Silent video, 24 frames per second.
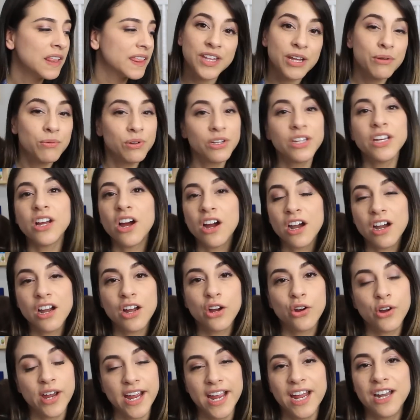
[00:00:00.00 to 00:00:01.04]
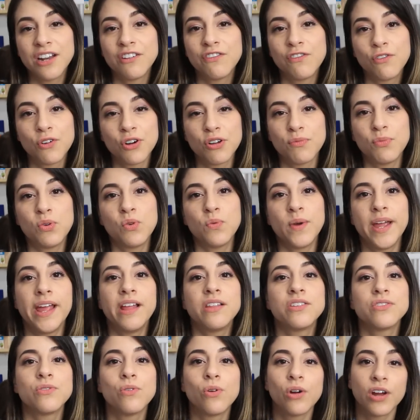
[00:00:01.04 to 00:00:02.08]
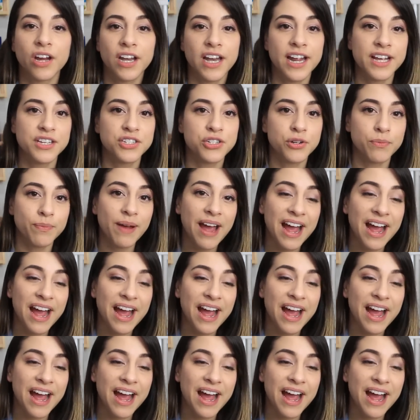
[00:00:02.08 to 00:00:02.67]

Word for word: They really are a great and affordable way to organize your